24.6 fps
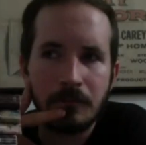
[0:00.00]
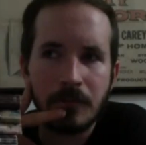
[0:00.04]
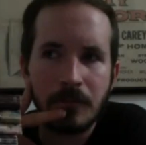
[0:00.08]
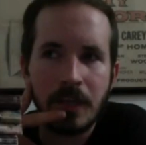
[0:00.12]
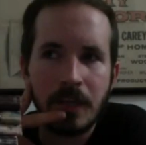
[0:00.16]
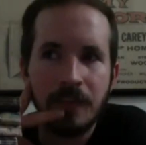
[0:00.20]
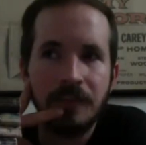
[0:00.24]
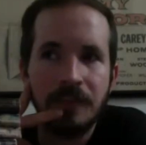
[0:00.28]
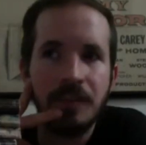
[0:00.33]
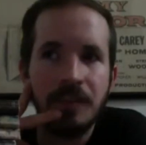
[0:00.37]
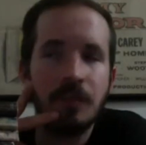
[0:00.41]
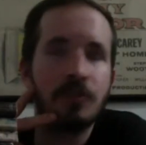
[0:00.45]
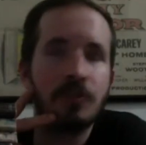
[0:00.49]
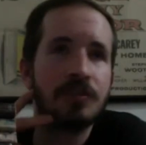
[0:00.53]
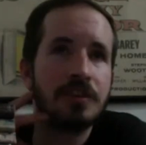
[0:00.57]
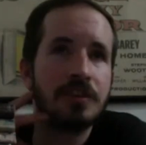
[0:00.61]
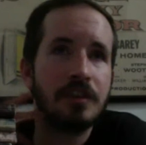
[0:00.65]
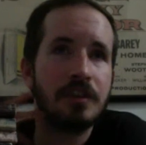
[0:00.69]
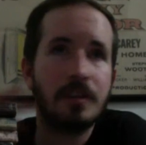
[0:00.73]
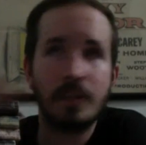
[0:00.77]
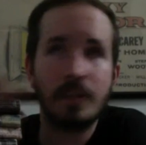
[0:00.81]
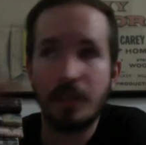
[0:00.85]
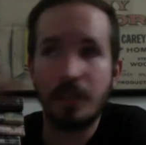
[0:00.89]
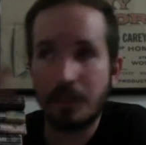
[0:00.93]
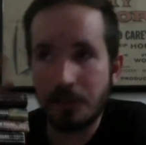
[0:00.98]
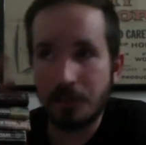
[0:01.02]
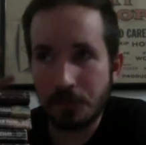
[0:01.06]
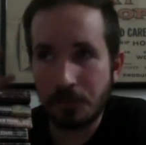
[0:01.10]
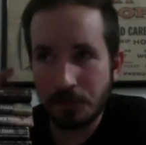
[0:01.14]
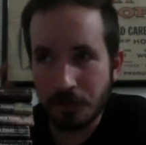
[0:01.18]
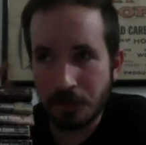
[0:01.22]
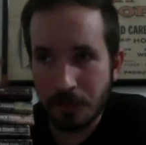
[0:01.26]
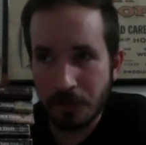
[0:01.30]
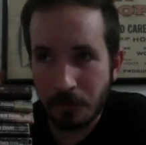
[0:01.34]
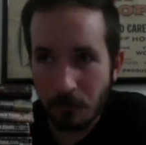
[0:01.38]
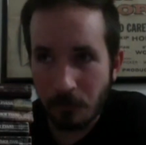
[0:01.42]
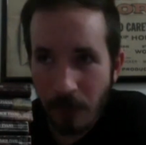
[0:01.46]
it deals on
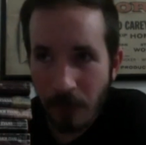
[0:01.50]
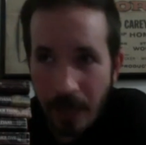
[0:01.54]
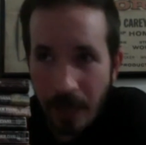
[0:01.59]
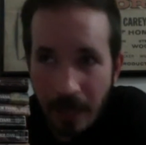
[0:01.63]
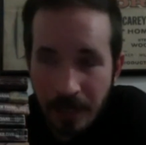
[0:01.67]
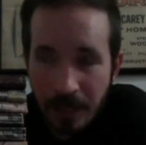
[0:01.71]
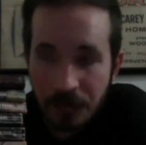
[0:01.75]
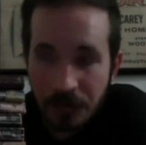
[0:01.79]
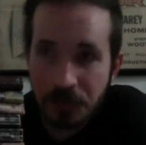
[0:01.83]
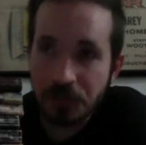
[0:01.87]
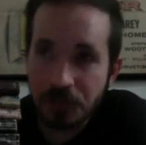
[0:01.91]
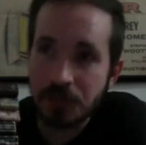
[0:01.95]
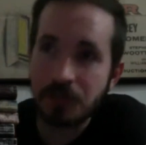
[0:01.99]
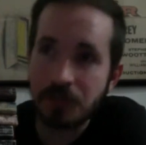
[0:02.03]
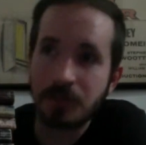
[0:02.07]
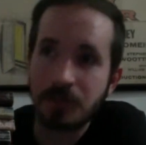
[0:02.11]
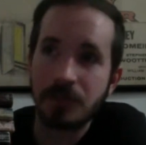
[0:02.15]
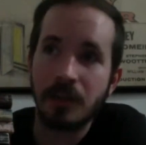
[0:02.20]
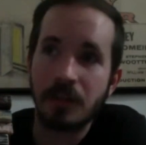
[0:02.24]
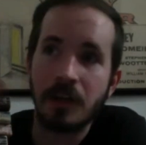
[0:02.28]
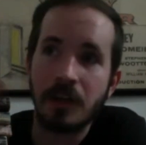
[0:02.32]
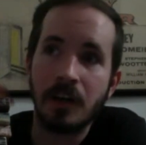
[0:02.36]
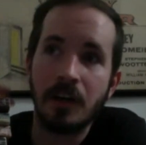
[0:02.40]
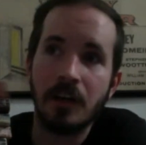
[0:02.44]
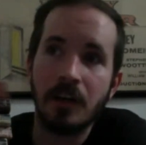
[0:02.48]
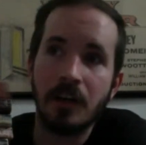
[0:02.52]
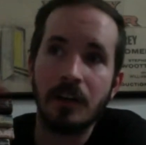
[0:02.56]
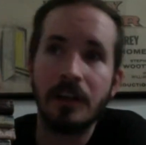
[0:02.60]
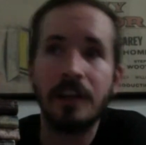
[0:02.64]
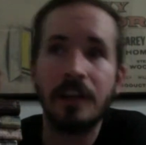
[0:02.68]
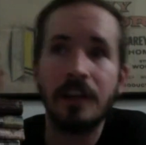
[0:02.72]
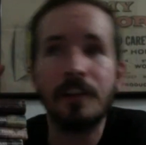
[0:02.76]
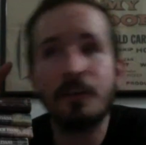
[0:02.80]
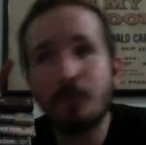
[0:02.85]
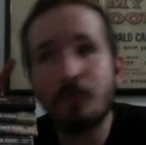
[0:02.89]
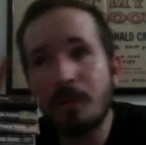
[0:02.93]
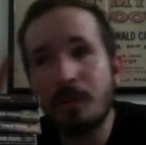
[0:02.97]
a ranch,
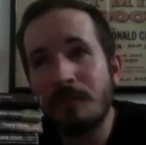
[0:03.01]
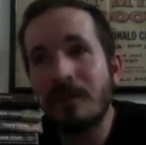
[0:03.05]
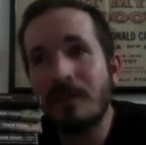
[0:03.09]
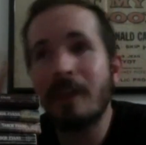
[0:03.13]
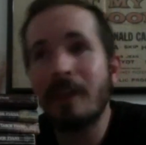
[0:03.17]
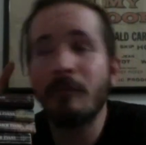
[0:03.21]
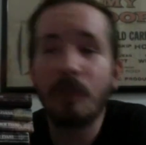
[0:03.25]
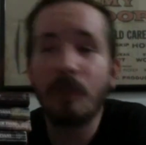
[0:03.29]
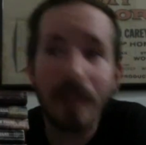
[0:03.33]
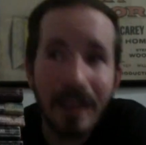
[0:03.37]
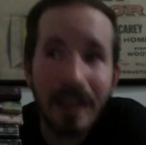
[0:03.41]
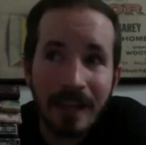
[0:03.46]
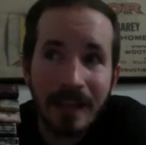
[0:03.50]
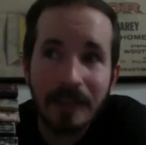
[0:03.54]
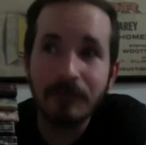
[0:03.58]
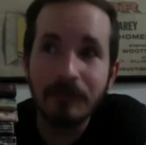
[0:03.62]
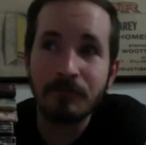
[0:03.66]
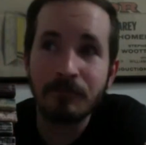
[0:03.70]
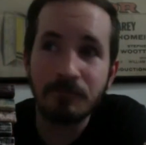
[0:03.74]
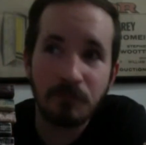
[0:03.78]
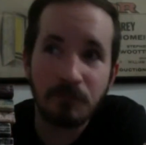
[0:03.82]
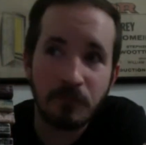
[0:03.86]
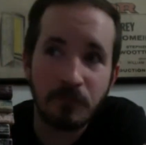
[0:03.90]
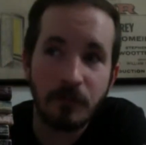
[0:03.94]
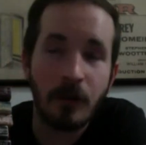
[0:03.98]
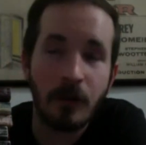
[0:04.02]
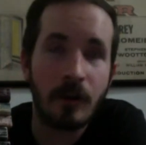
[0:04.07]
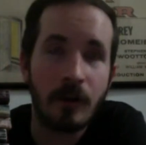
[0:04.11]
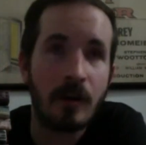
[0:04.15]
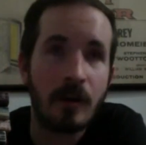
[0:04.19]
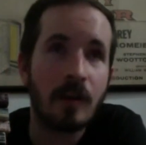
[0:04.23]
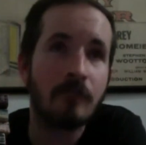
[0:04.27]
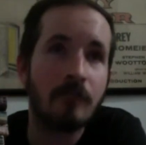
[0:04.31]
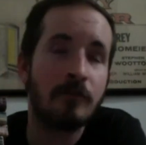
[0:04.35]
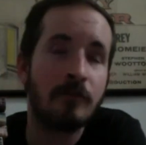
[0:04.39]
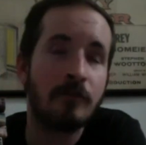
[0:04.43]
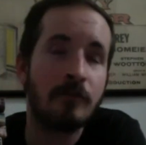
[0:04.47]
1925, okay, far
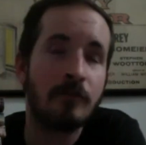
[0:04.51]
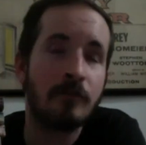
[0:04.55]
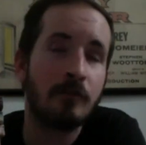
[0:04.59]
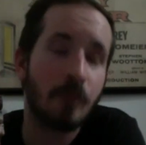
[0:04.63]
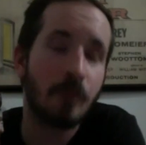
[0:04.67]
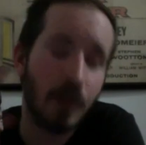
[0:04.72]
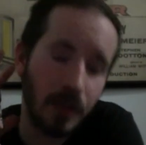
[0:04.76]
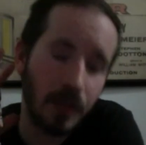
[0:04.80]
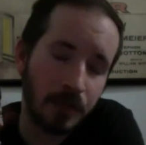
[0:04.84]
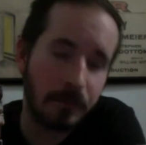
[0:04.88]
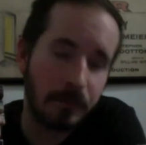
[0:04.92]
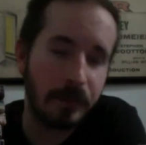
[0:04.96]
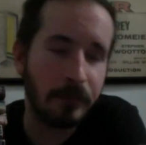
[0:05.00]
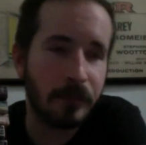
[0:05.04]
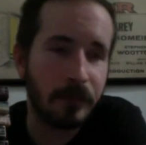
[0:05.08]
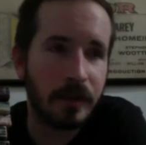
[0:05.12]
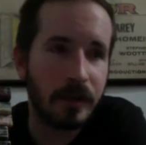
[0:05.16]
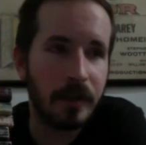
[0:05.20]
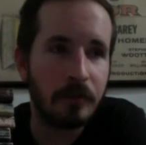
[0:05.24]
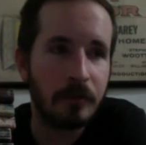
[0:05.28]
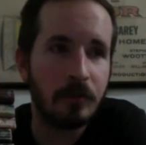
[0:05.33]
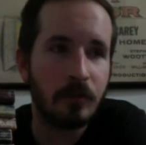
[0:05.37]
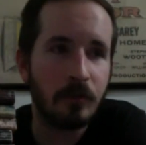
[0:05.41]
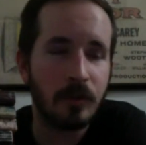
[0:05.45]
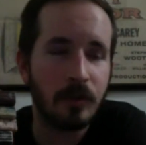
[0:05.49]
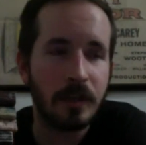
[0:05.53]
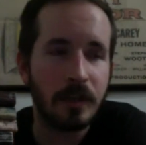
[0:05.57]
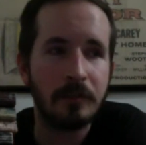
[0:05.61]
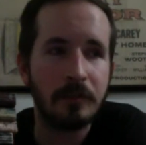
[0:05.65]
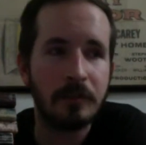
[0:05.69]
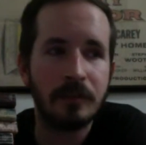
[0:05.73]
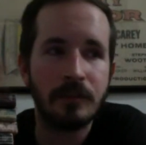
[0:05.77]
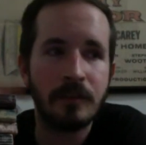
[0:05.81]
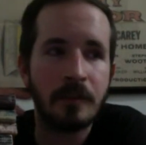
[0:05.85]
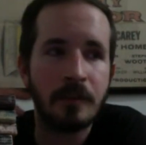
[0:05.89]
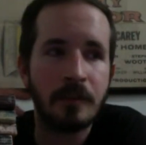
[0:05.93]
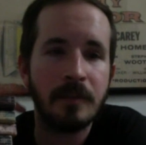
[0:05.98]
off the mark, but whatever, we'll give it
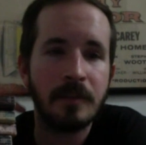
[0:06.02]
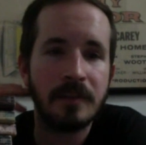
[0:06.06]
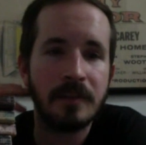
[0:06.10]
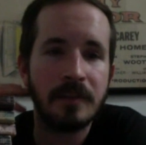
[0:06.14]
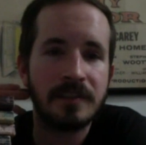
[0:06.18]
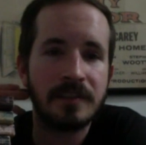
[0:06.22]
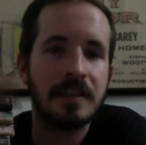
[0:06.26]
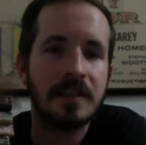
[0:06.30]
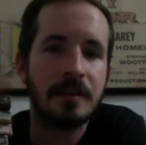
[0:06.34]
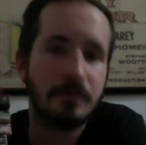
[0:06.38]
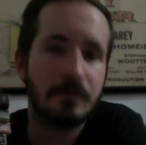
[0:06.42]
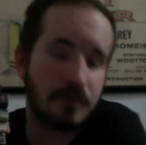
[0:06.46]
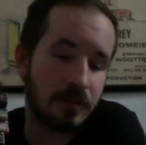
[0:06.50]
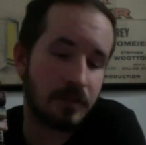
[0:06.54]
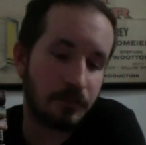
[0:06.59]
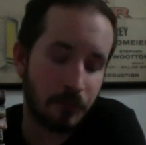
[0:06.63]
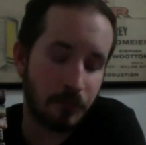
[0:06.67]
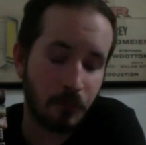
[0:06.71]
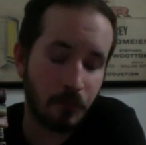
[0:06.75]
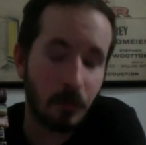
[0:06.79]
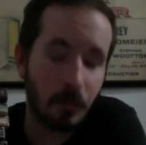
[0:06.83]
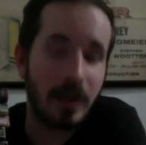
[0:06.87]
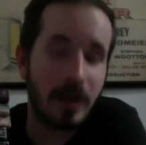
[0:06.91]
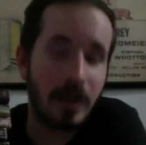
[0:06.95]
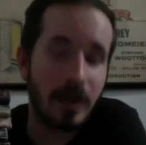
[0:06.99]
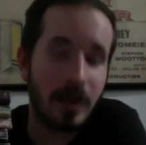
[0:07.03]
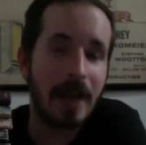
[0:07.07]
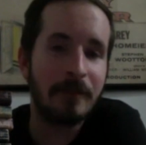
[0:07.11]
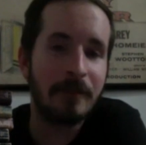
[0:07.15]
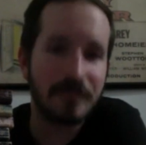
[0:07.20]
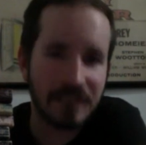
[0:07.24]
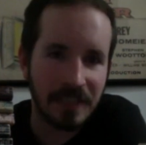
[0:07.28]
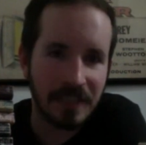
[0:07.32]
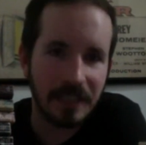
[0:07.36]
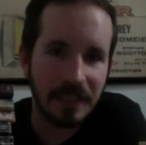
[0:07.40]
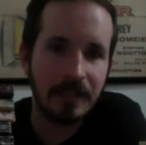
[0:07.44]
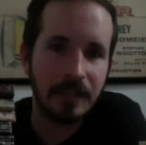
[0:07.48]
to them. It seems like from what I've
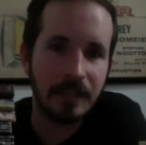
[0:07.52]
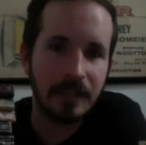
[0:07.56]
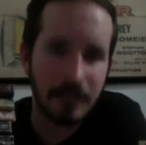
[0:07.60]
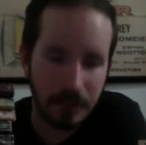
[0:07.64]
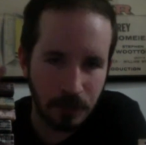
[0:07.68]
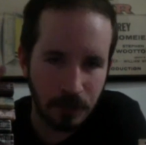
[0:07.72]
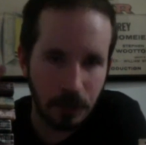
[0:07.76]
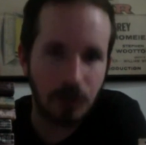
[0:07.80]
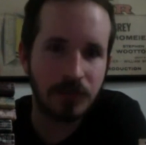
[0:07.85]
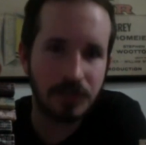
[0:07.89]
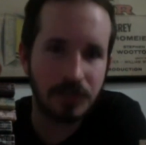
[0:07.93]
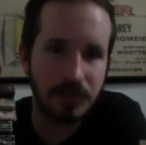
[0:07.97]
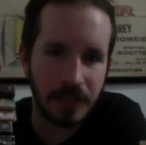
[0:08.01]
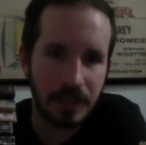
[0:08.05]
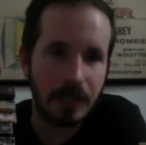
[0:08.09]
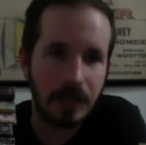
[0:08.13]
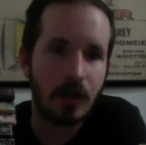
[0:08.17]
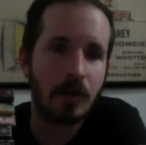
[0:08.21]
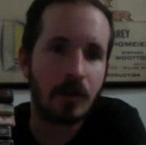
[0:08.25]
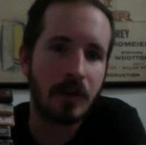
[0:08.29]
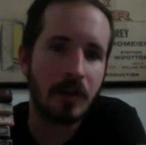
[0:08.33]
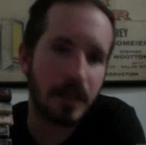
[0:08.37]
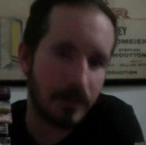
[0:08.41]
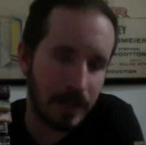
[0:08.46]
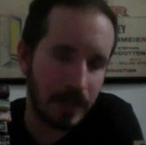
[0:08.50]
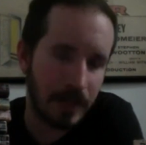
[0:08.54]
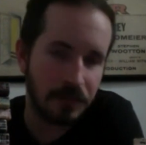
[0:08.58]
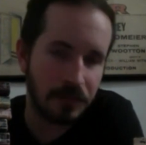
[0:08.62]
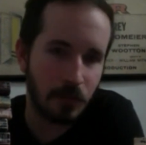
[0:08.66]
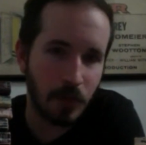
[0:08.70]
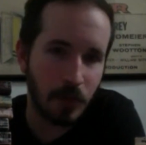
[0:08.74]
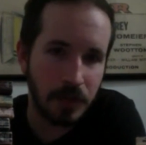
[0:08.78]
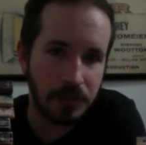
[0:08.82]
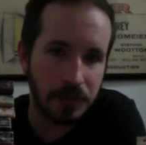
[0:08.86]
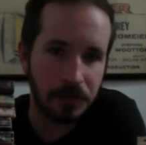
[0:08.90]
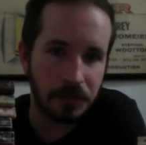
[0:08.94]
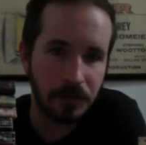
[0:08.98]
seen, it looks like, okay, that's a
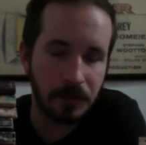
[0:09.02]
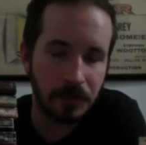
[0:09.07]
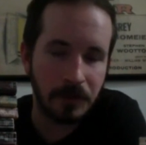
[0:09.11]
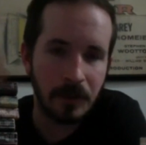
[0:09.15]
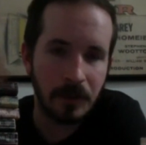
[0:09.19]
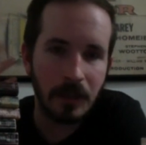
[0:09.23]
Western.